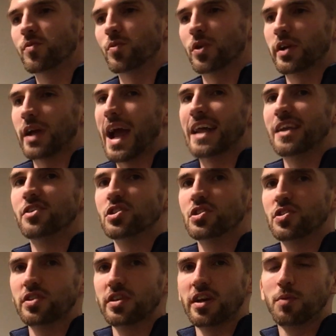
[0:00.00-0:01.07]
Where you're kind of
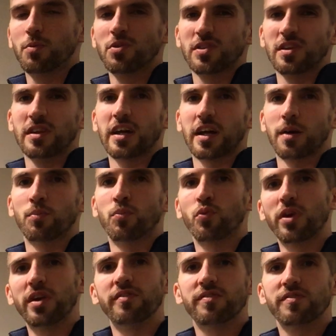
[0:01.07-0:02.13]
just almost in like a
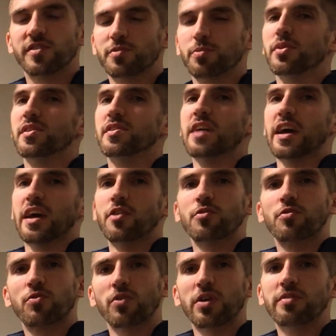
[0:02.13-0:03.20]
brief split second
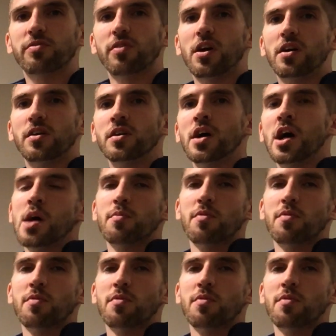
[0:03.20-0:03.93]
free fall